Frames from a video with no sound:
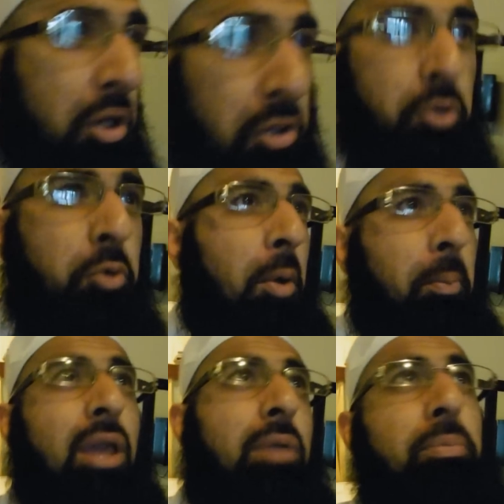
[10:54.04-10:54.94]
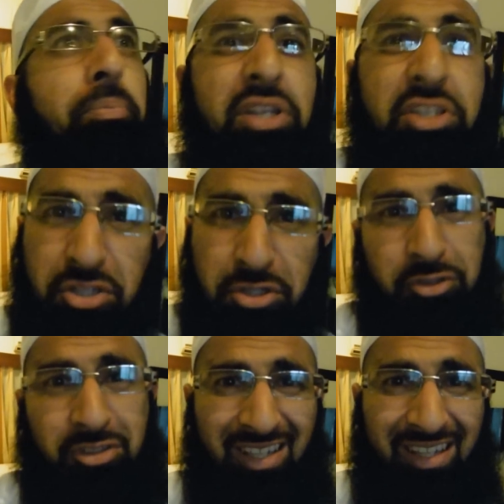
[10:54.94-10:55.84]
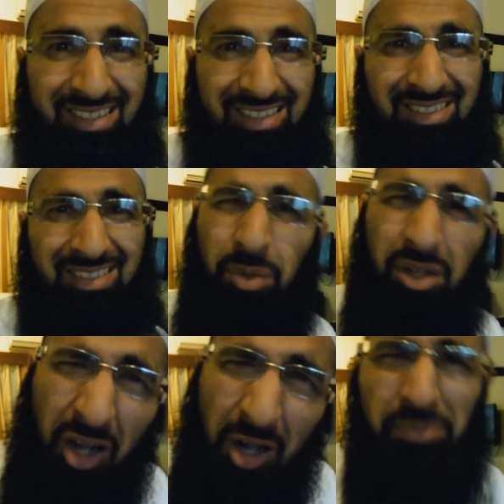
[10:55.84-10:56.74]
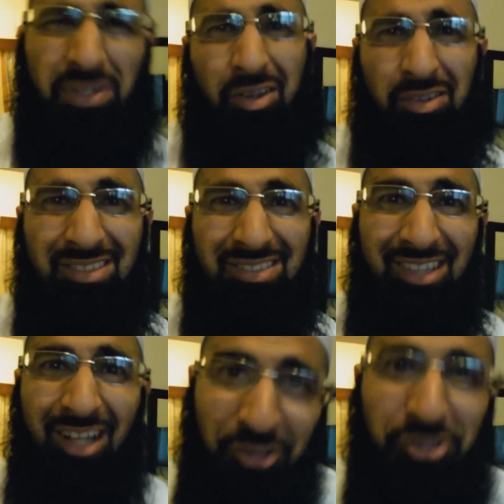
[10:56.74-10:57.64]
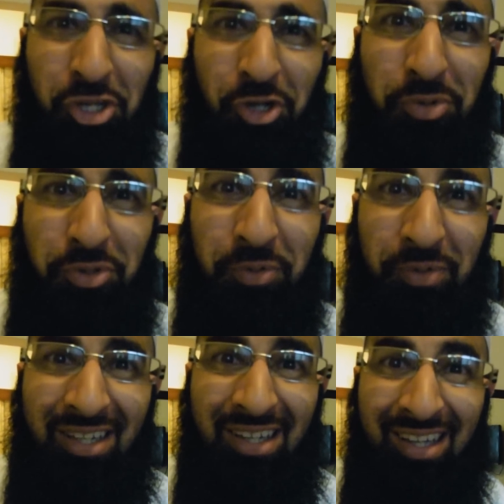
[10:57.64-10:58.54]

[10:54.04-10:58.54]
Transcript: I don't know what a baby pigeon looks like. Well, calm down. I'll show you.